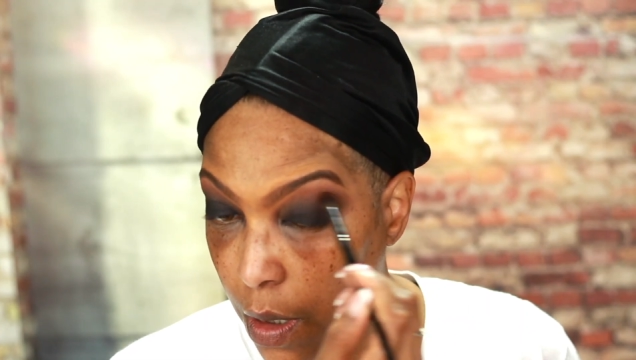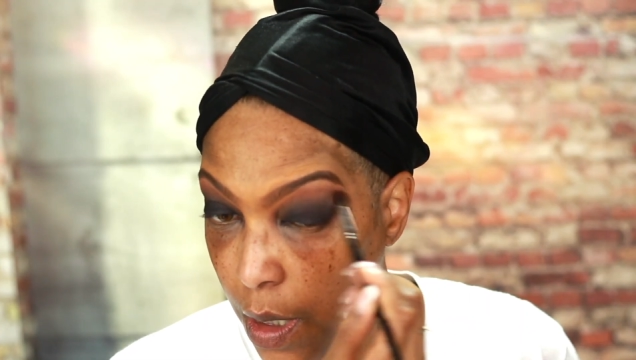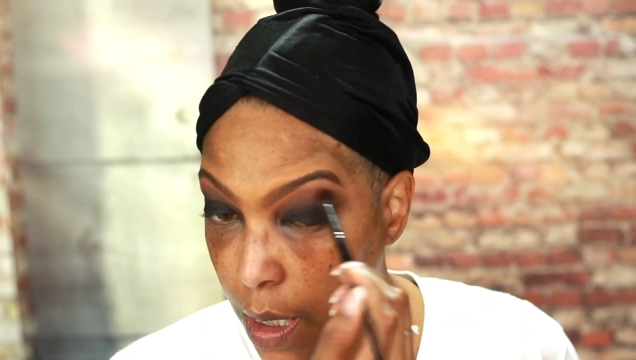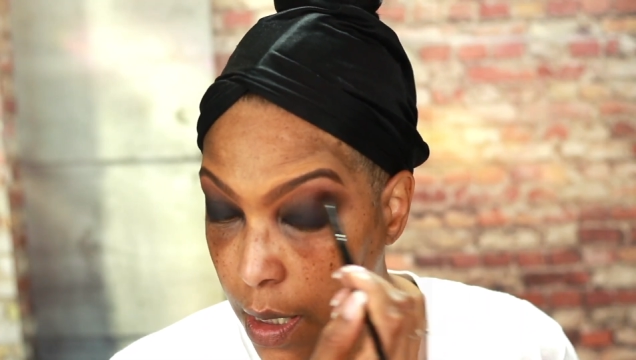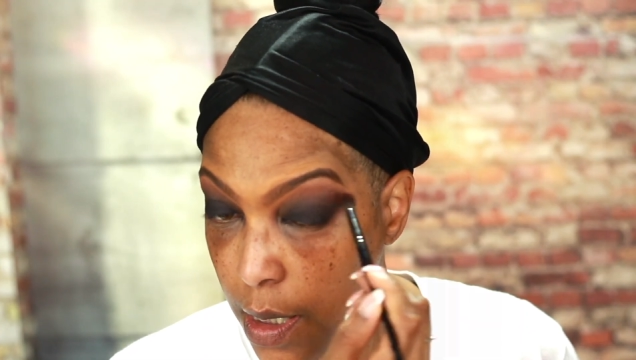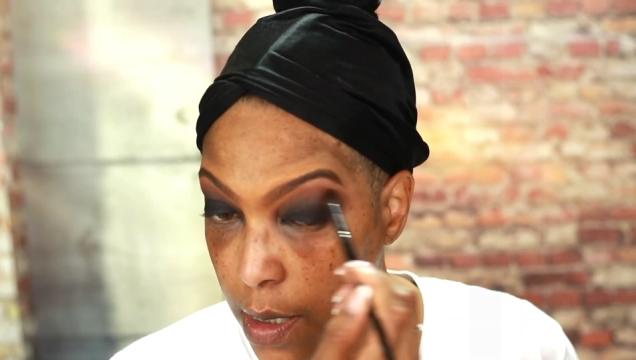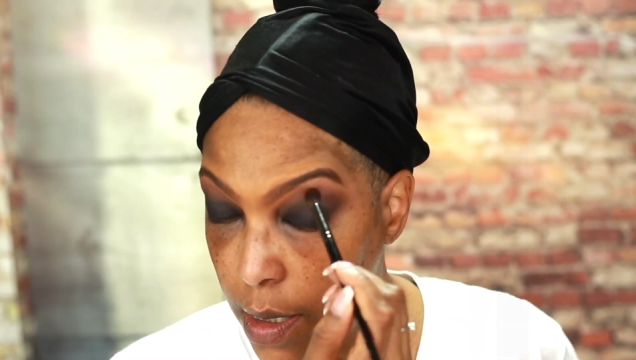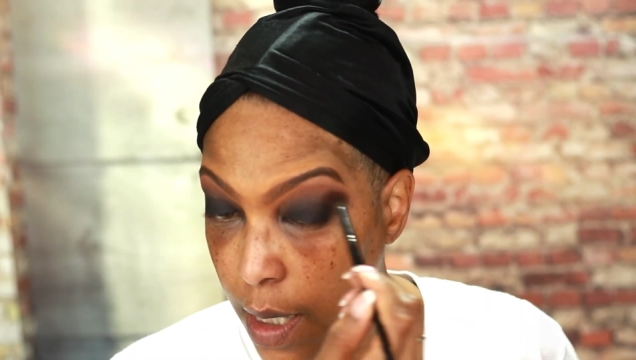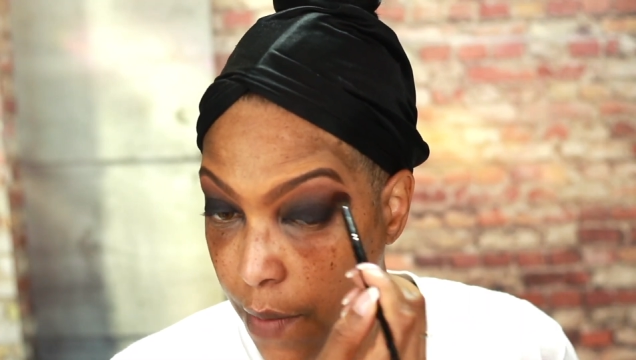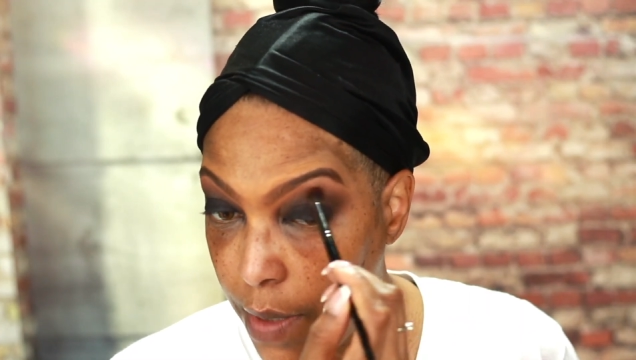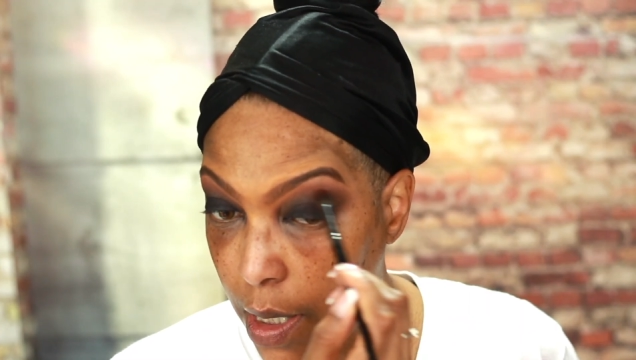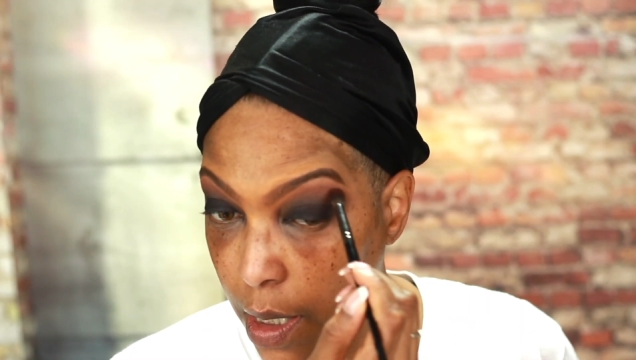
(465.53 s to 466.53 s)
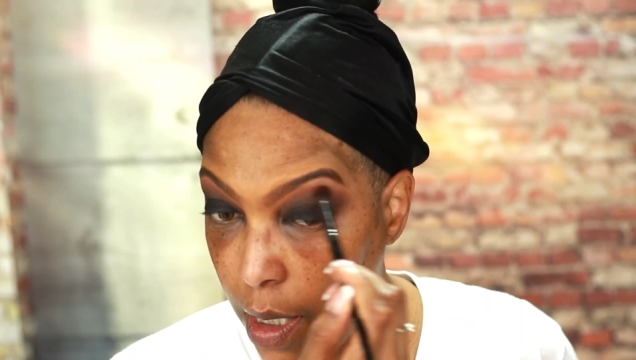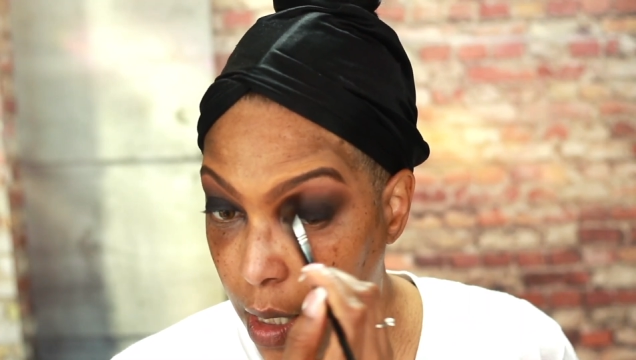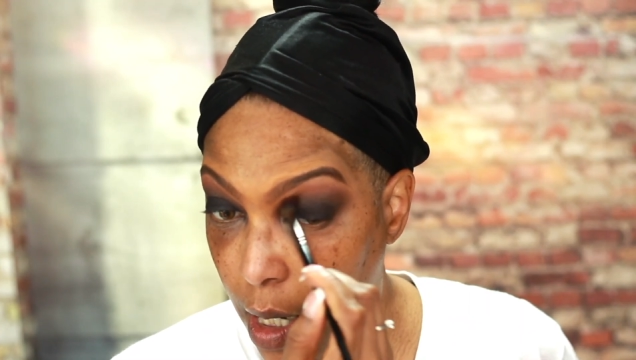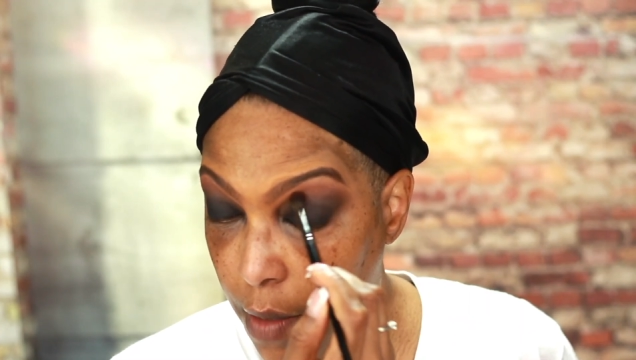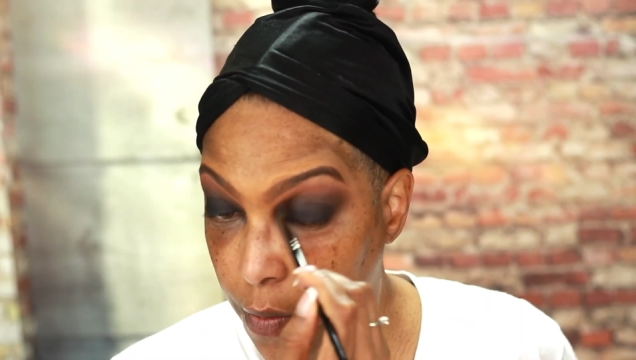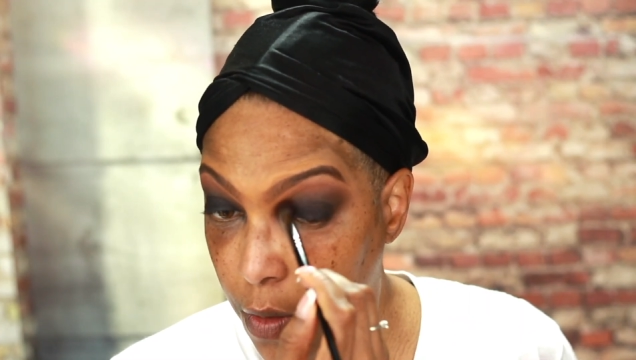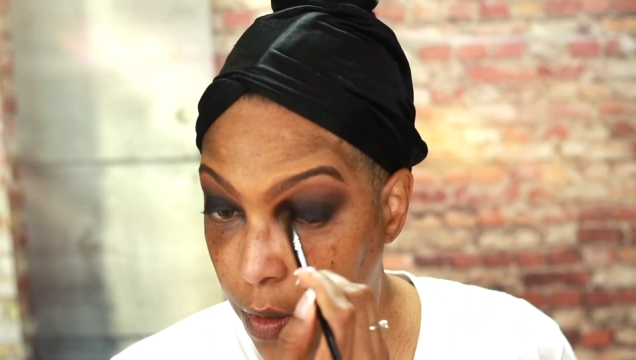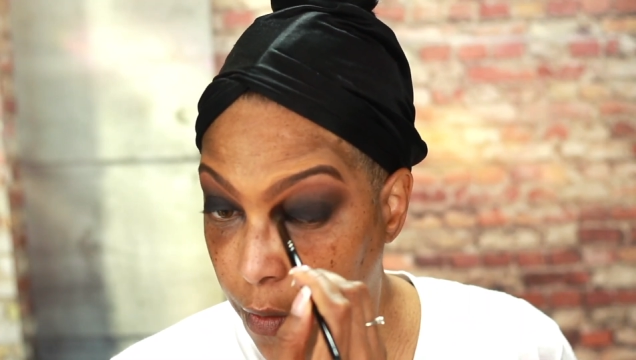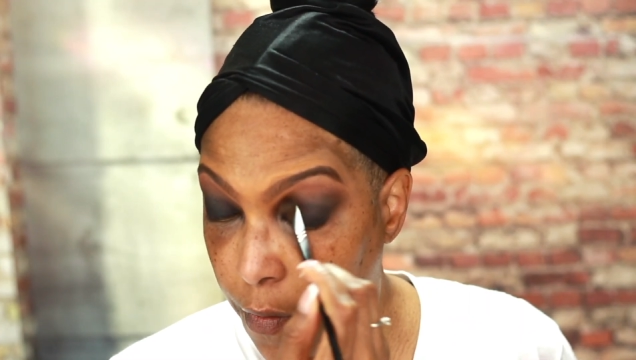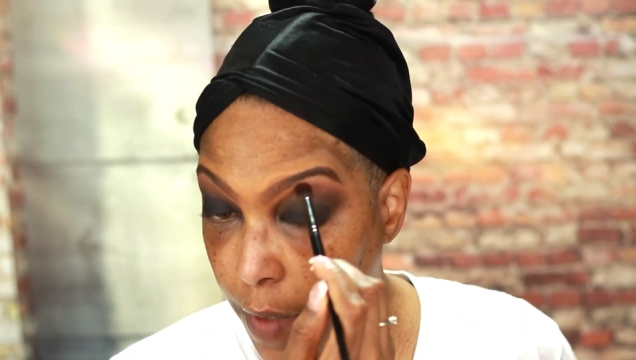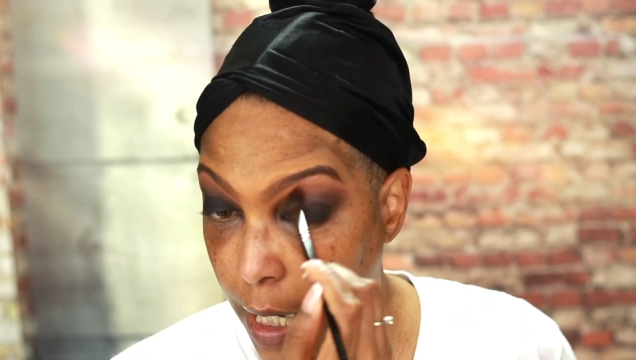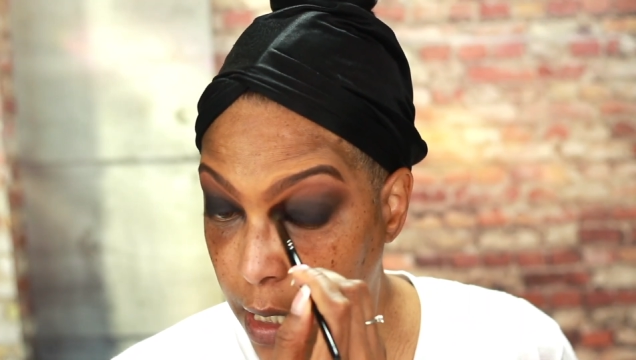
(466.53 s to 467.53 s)
It is definitely not for
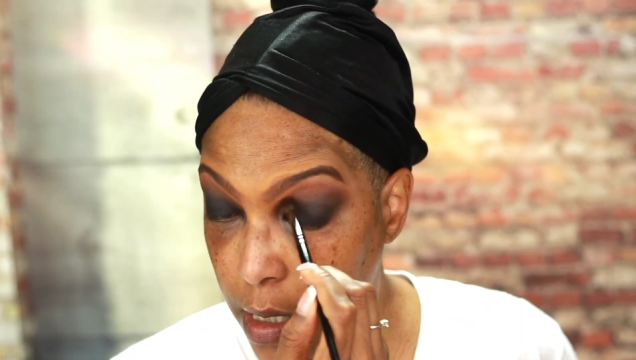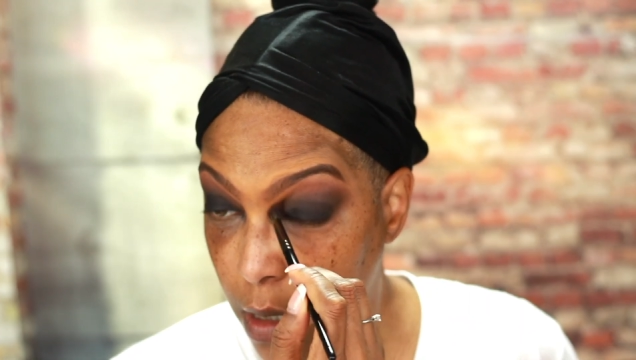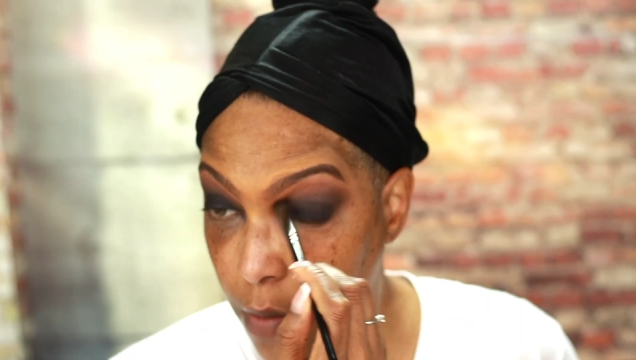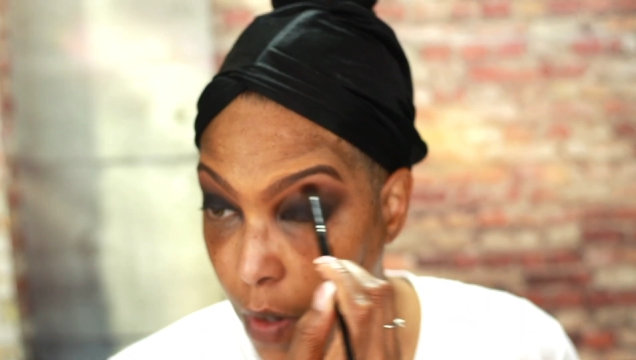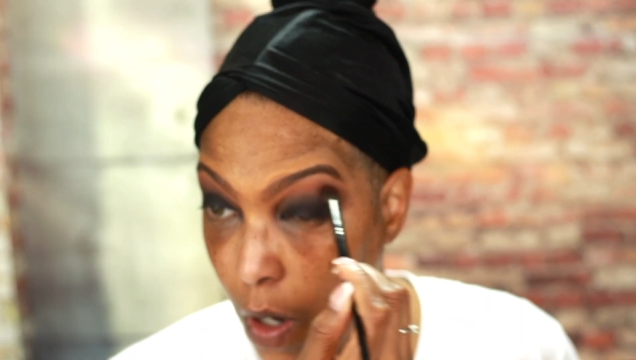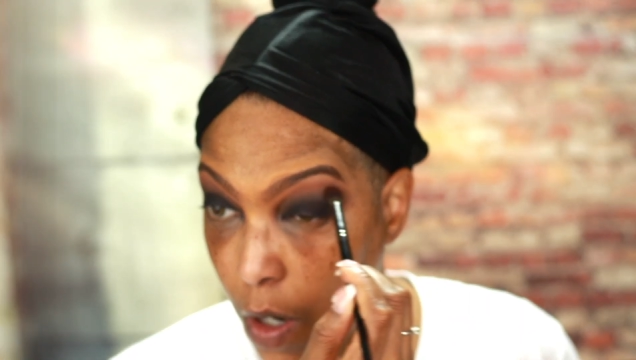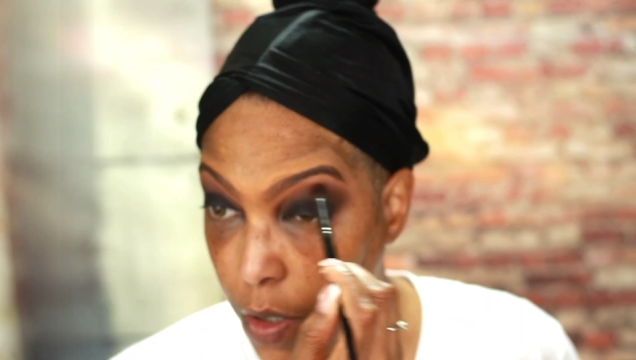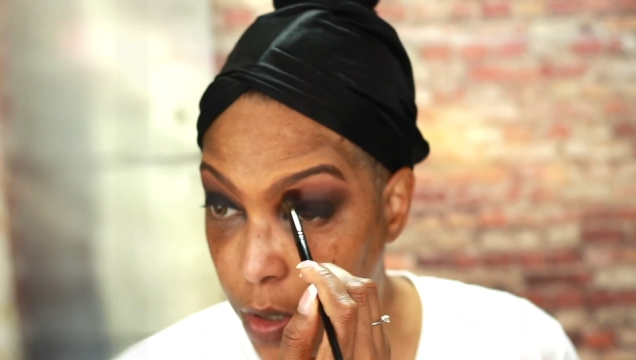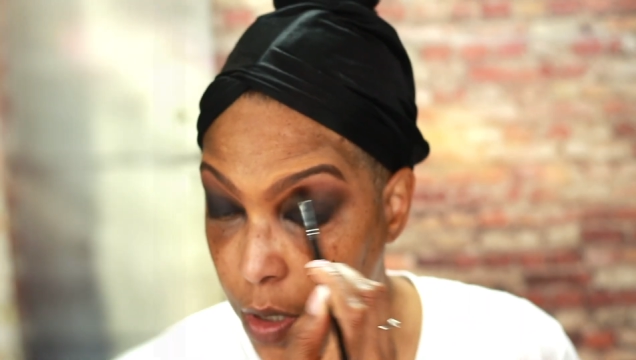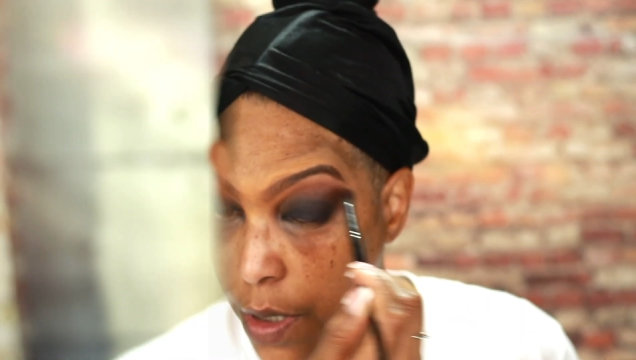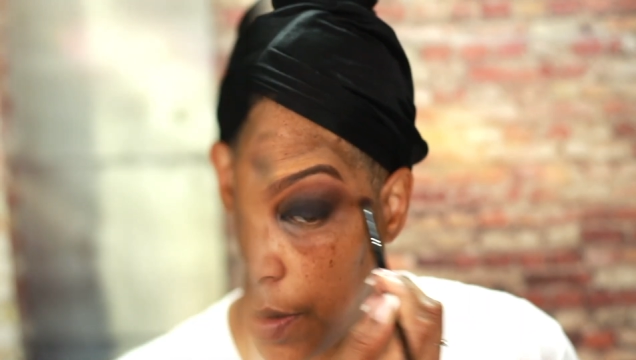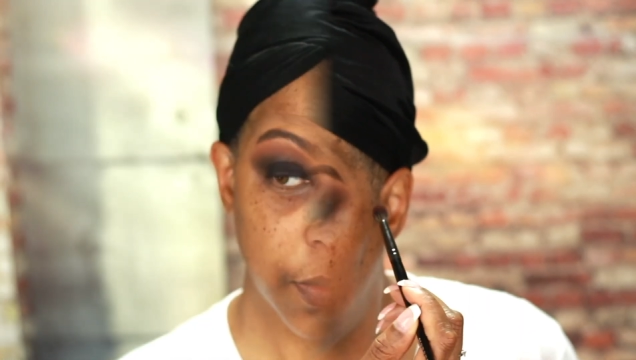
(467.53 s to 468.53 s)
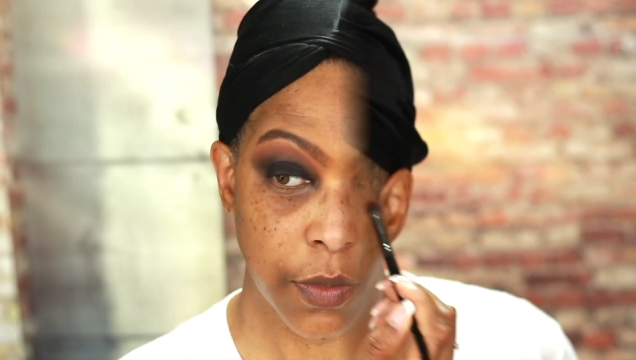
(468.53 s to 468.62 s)
the faint of heart.